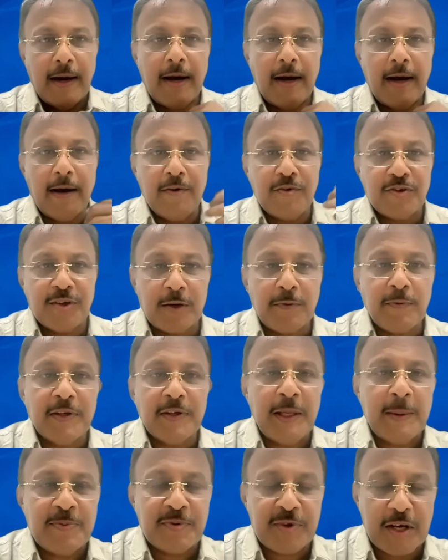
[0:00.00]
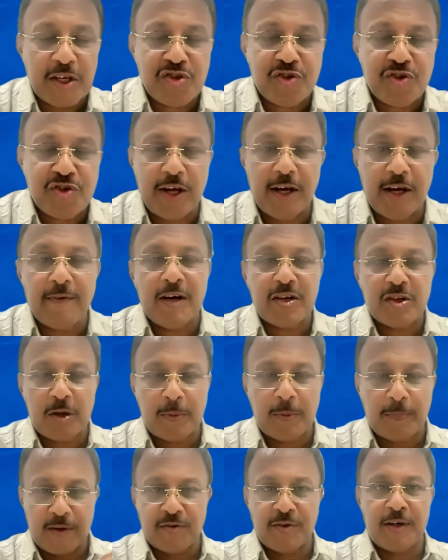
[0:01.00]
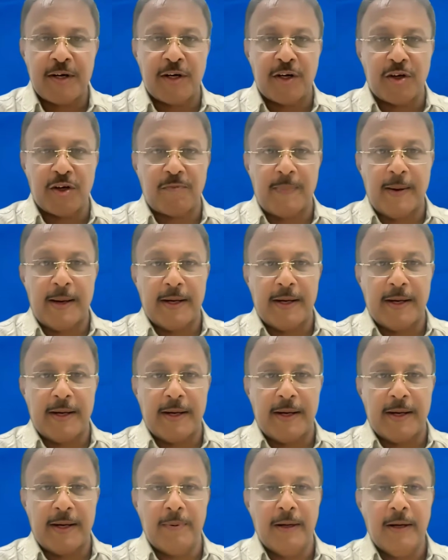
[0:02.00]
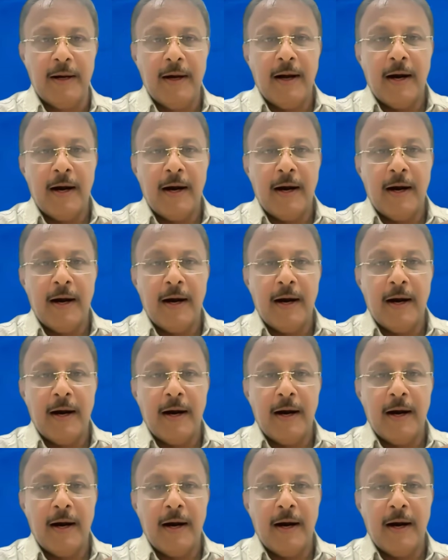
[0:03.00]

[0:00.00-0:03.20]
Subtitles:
I have Sarvadip Sachdev as a president of my club